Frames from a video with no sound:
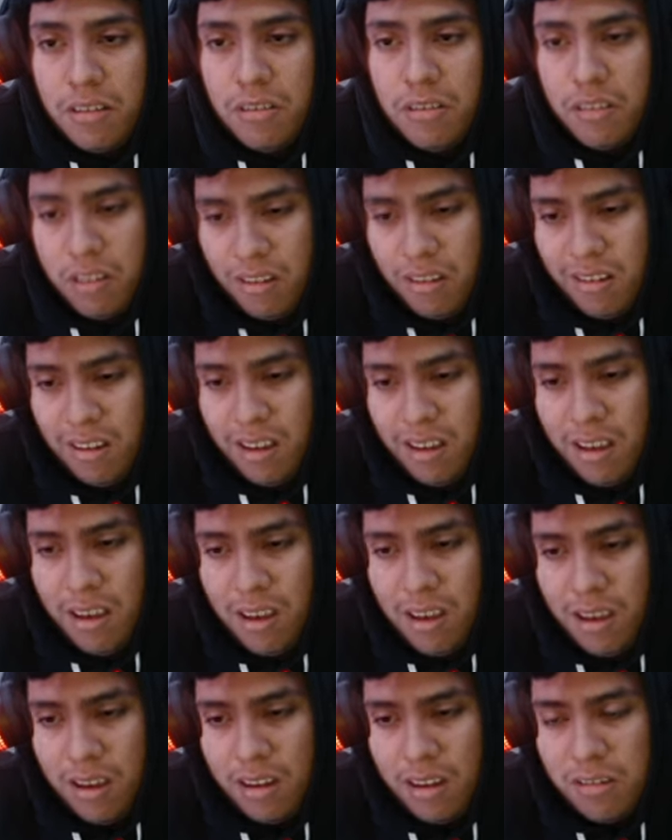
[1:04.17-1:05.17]
suck.
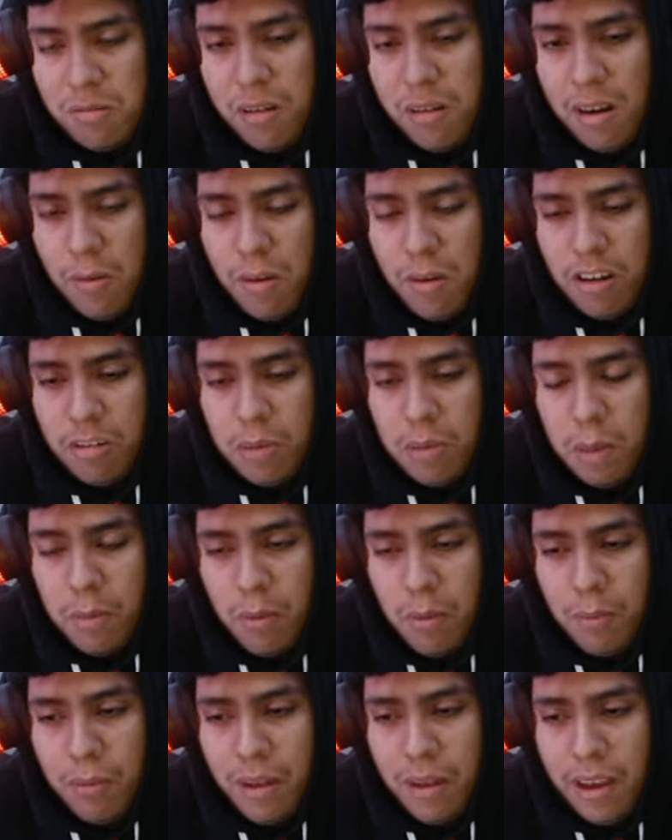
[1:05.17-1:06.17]
Because when I watch
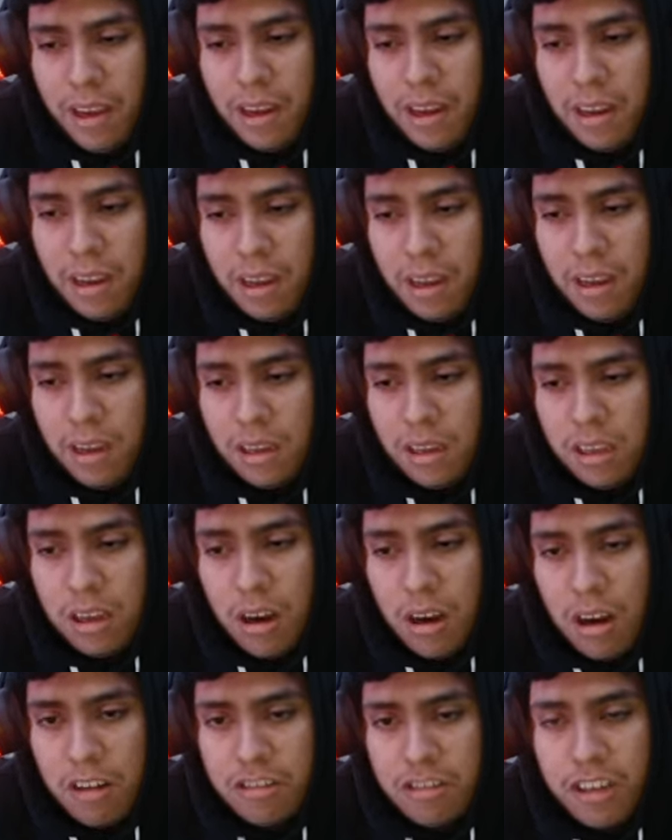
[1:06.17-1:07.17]
people play it,
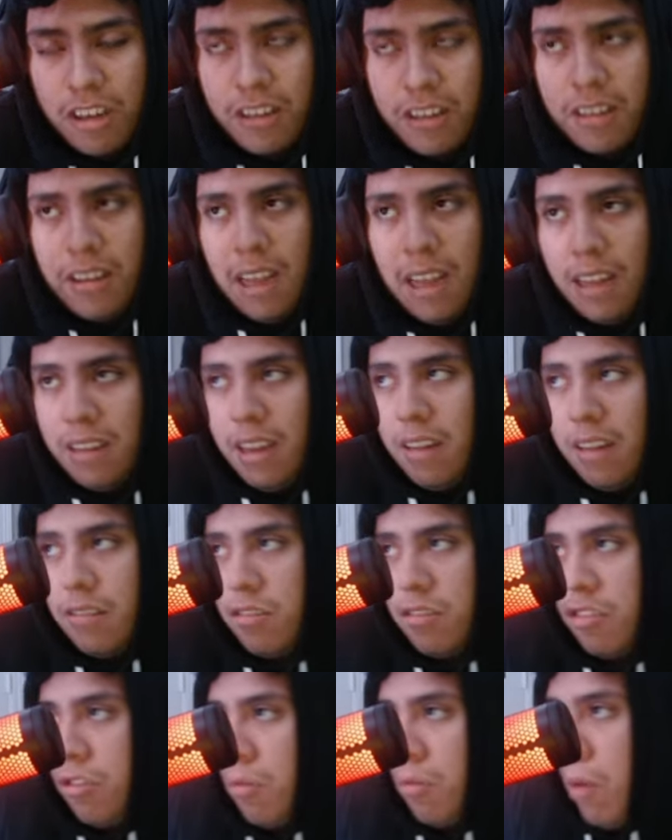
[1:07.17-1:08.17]
gosh, that that thing
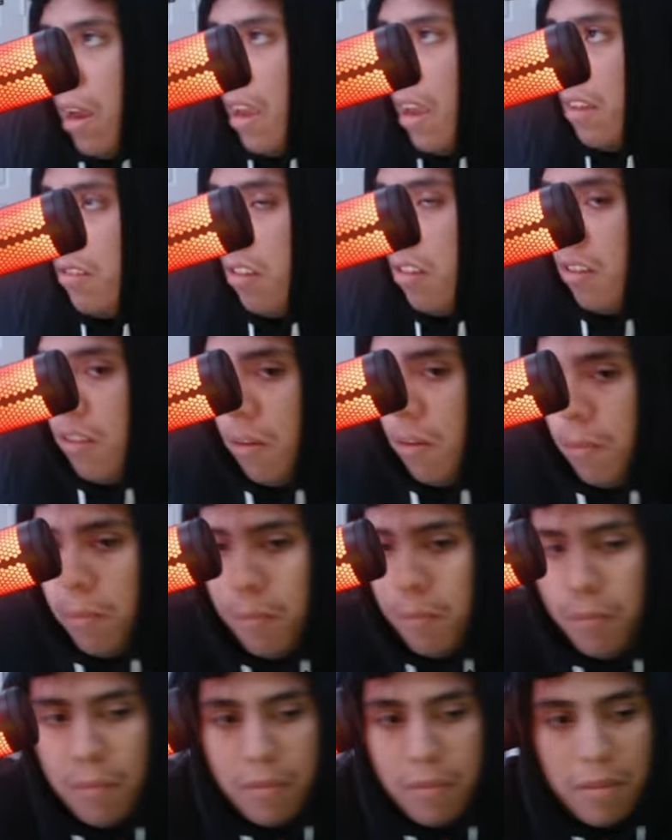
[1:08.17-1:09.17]
shreds. It's
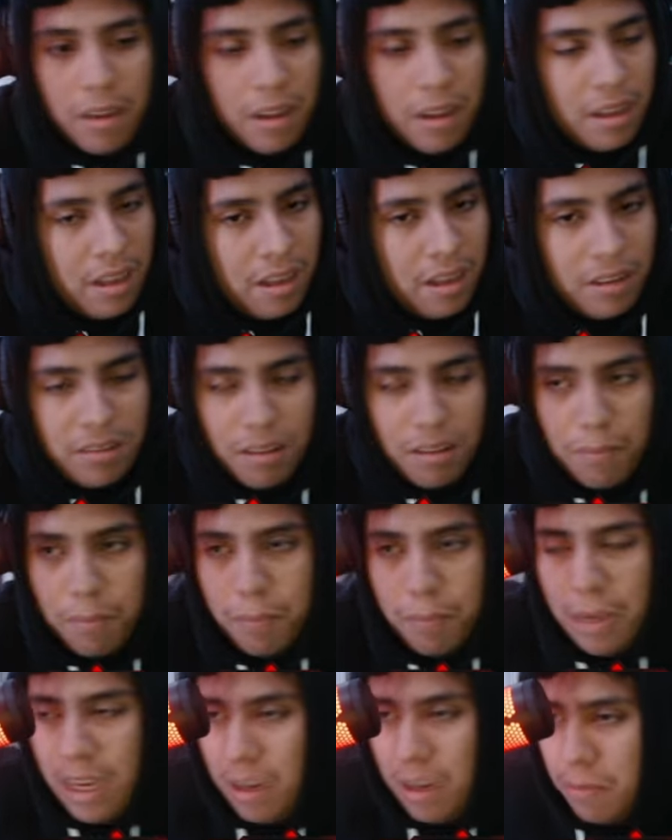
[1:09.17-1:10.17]
a it's a
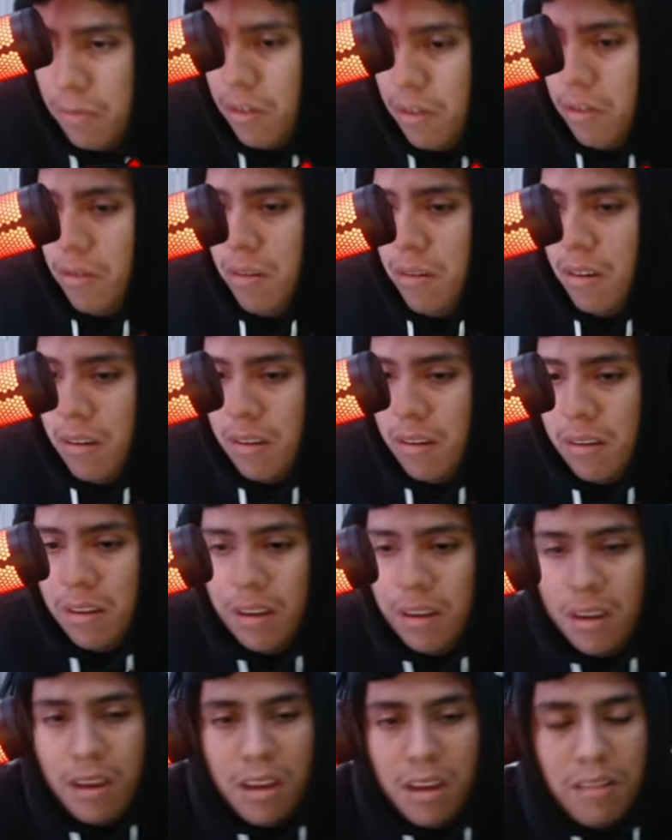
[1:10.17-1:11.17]
beam, dude.
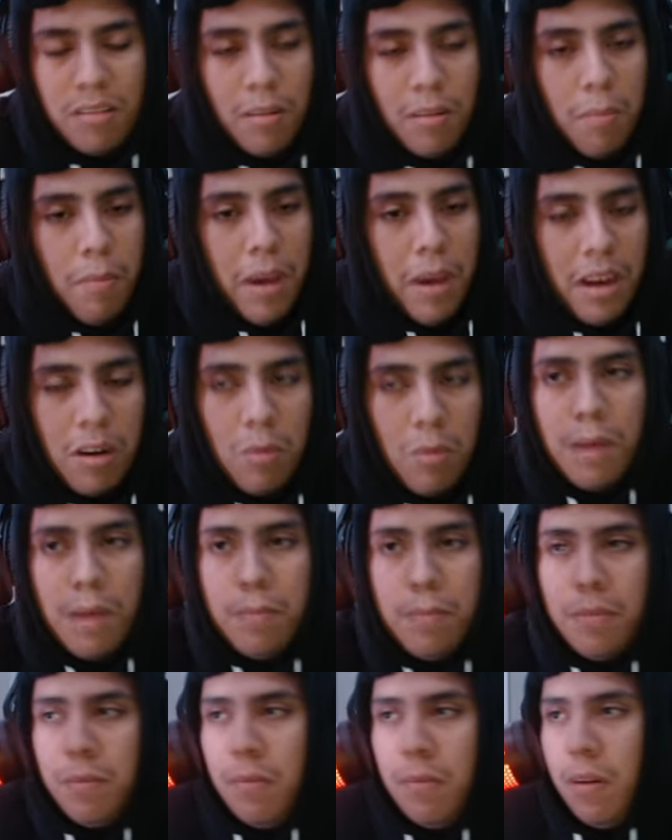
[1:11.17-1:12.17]
It's a meta
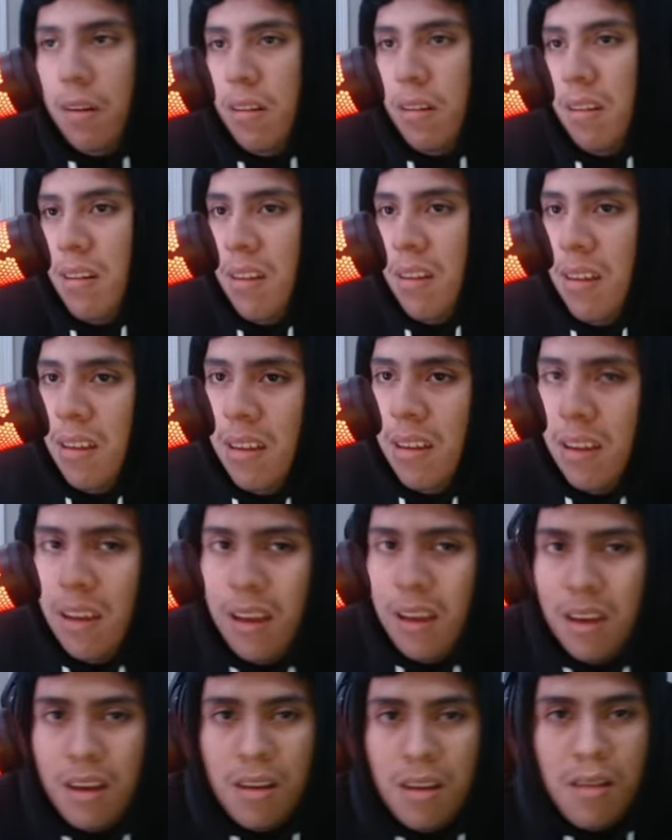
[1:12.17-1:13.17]
weapon, bruh.
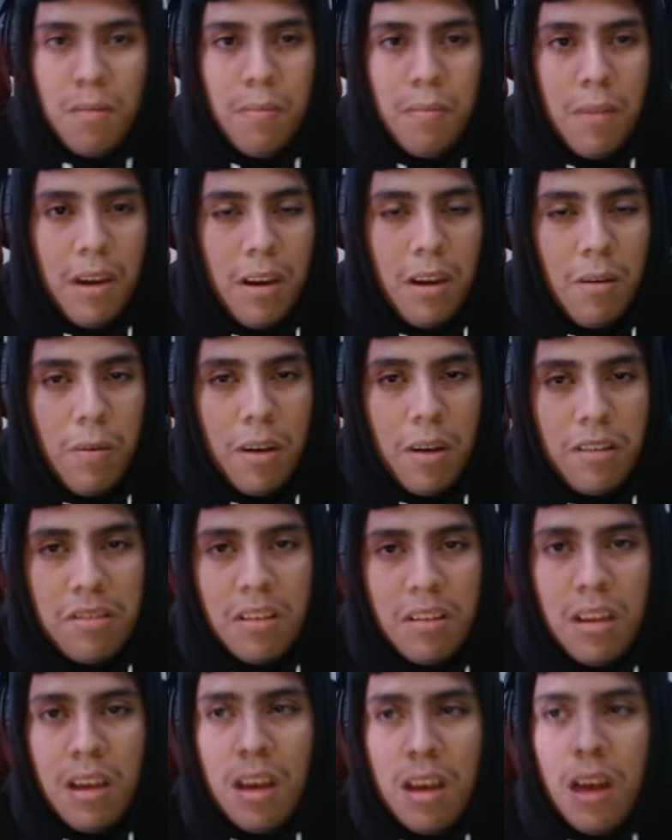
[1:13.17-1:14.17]
But
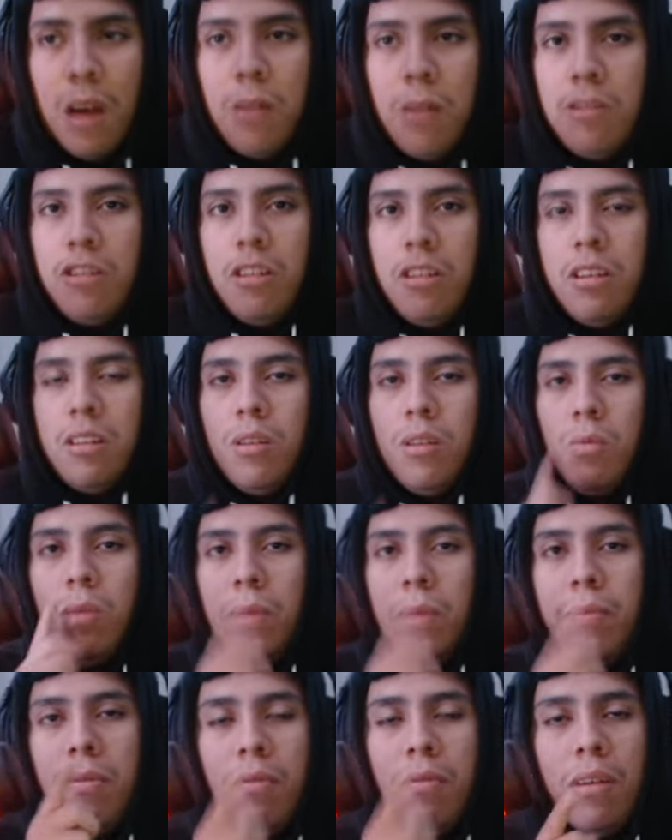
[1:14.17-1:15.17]
anyways, I'll show you the
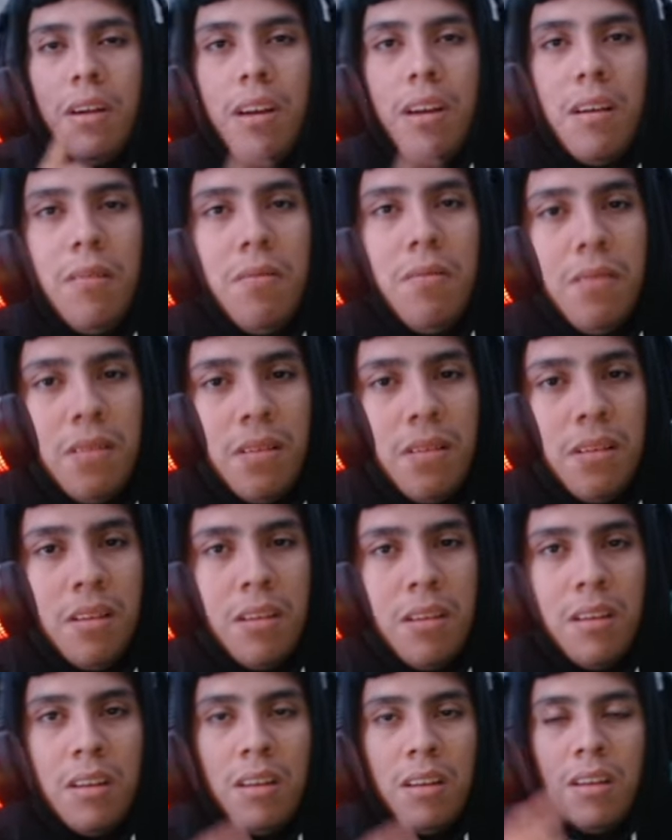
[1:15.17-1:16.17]
weapon right now.
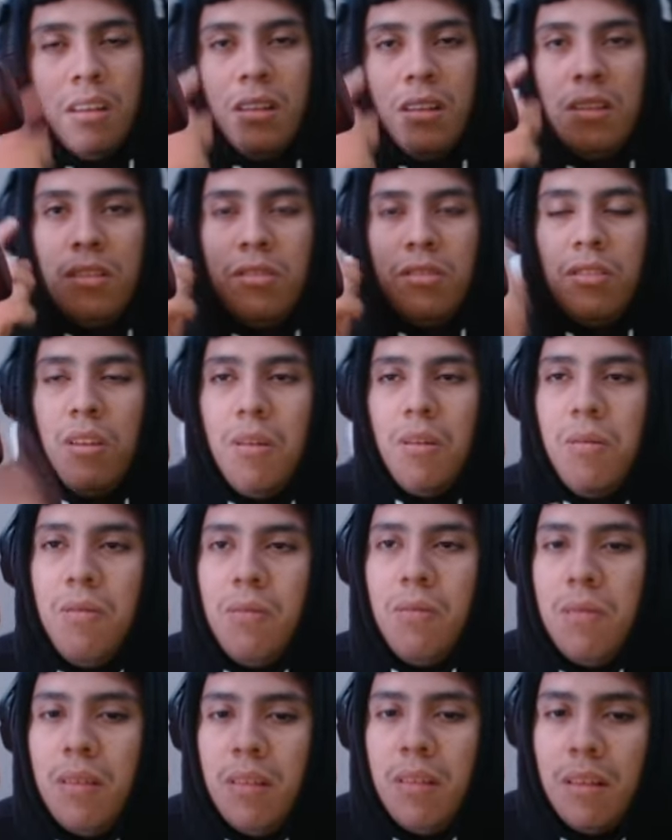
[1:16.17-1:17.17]
So
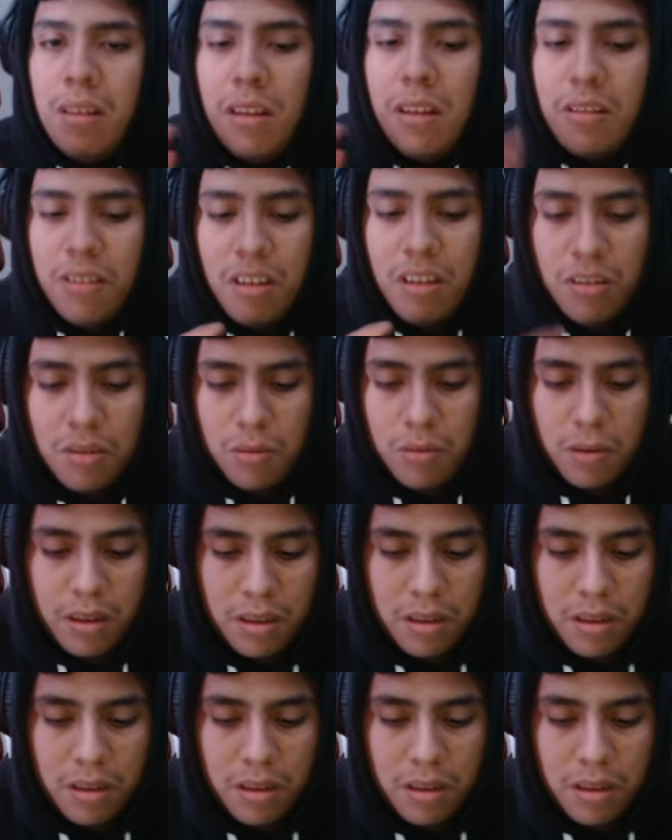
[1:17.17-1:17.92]
let's get to it.